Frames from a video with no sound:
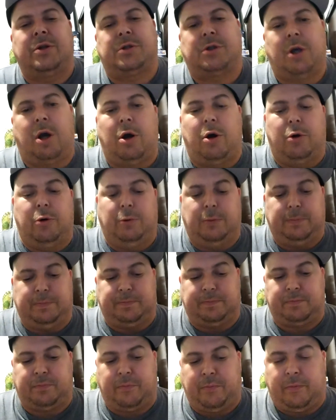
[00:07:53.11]
So,
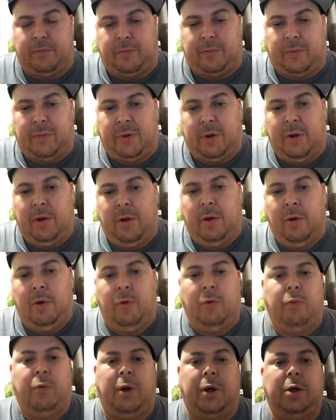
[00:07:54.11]

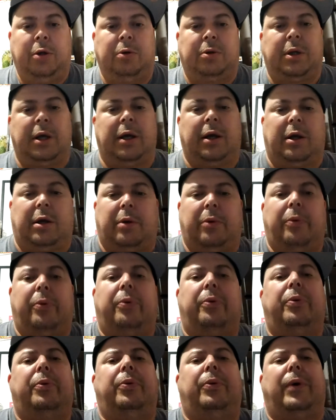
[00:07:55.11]
what do you think
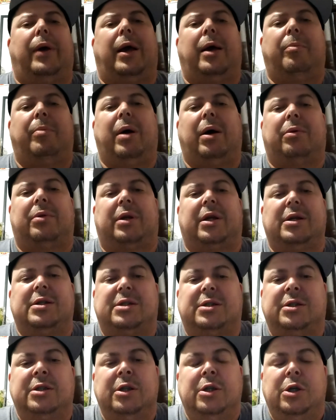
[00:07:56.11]
about
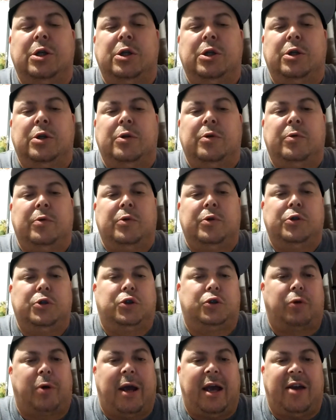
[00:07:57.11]
this
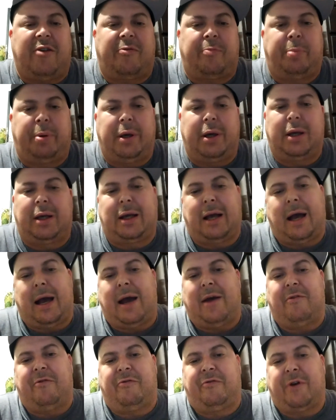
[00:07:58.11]
draft pick
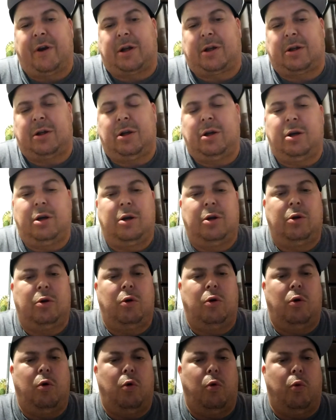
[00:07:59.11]
guy, Victor
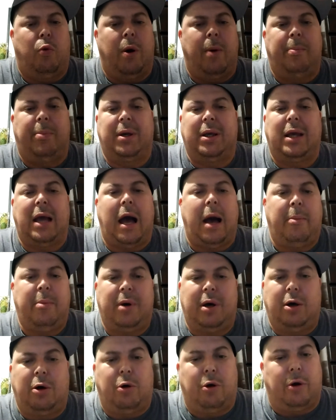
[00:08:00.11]

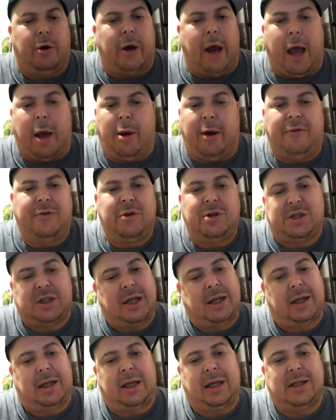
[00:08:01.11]
Wembanyama, or however you
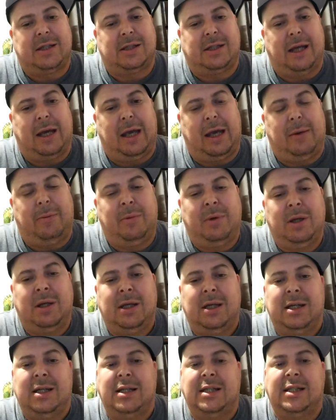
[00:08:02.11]
say the kid's name?
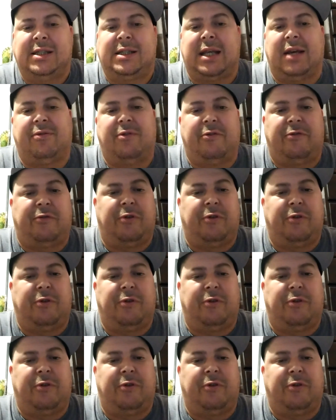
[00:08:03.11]
Seven